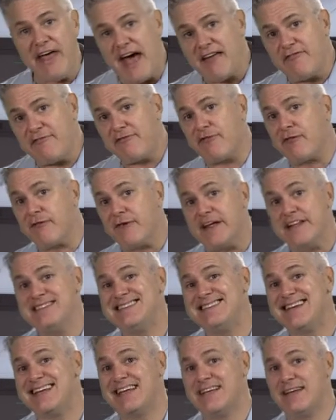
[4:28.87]
that
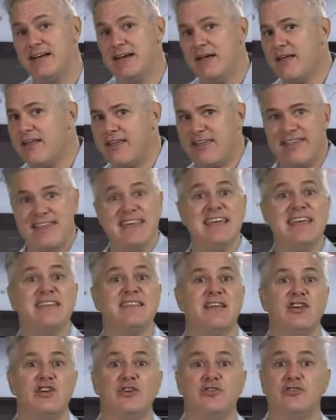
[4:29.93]
forensic
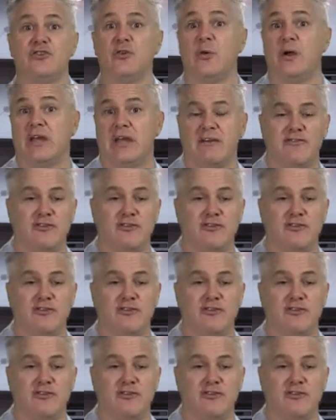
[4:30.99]
thing that you're doing.